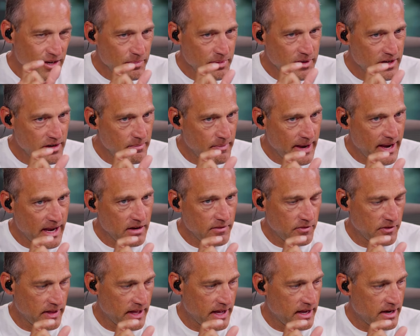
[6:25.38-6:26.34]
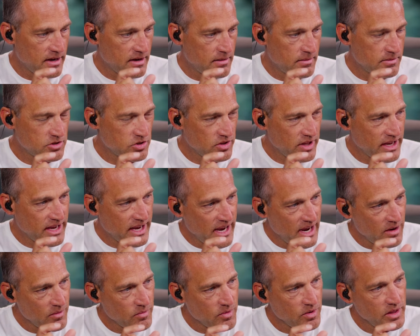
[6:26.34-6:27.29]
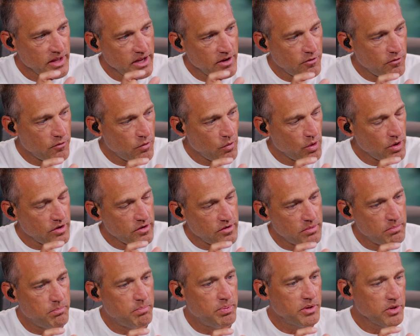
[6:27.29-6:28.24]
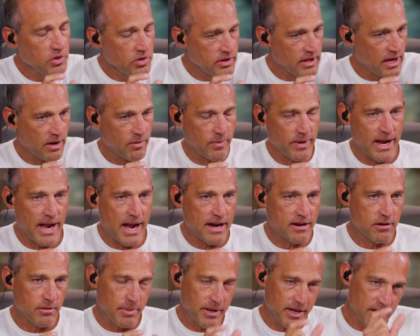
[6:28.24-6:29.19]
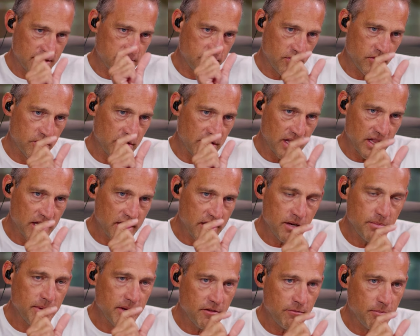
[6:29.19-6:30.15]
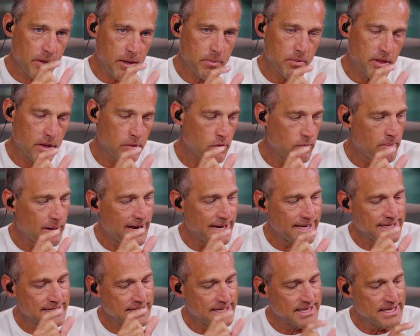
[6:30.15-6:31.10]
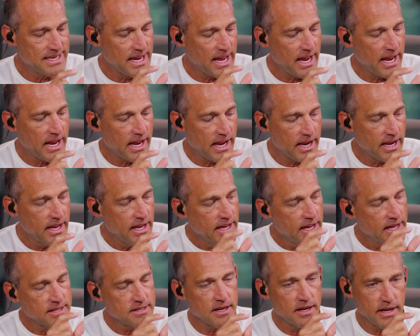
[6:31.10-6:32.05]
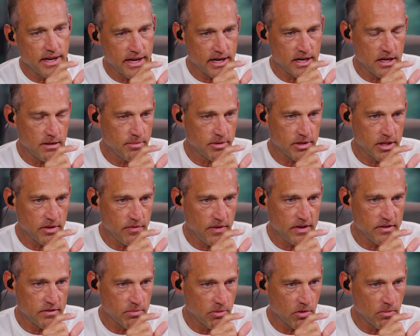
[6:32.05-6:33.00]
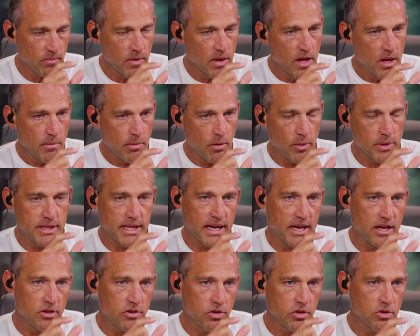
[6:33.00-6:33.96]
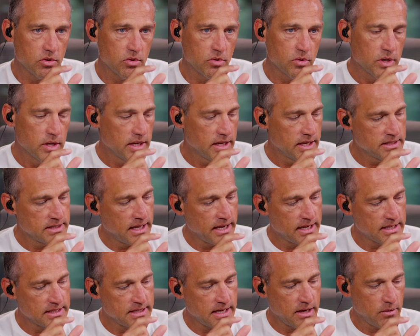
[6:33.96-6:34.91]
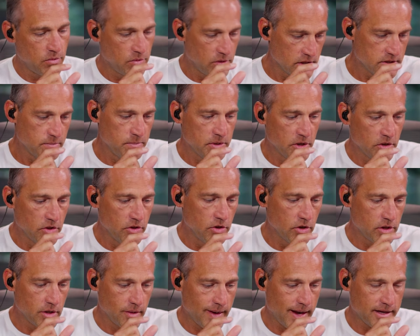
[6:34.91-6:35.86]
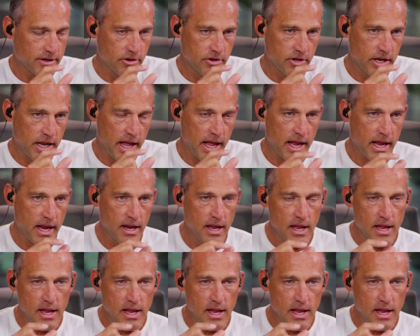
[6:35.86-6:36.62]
bit of demand for that. So they can't really afford to build that reactor because for the little bit of people that will buy today, it's not economically feasible. But what they could do is they could say, well, let's build the nuclear reactor today